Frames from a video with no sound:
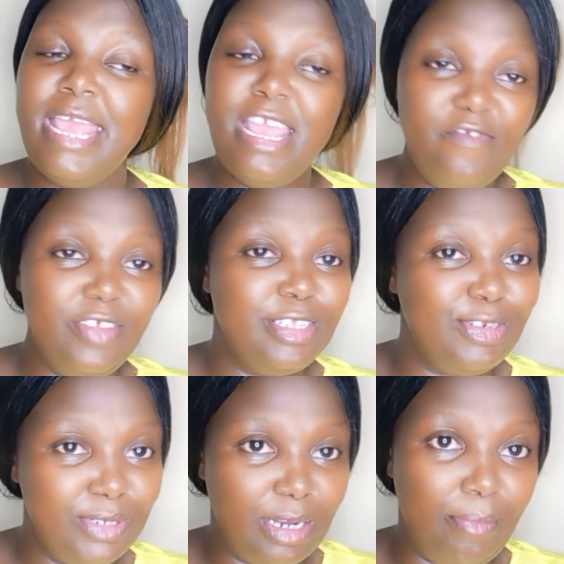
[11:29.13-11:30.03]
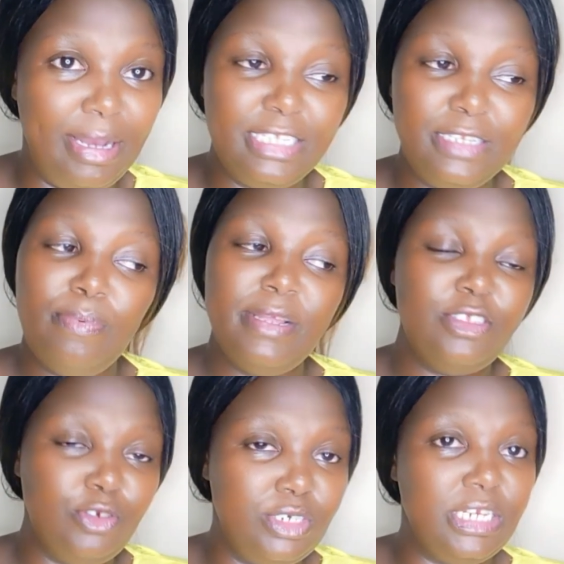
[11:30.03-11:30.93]
If it's not a must, please
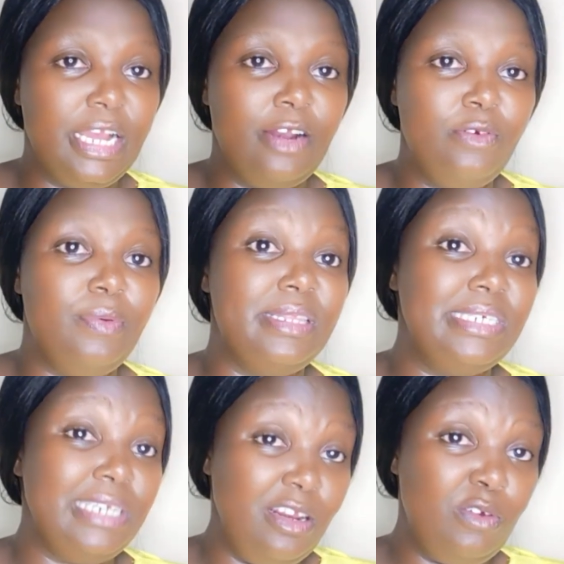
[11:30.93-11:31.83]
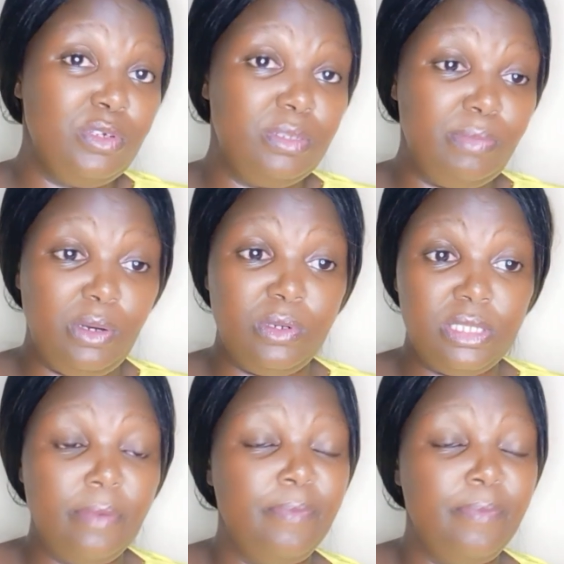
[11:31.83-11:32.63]
don't take a loan with Ashylocs, because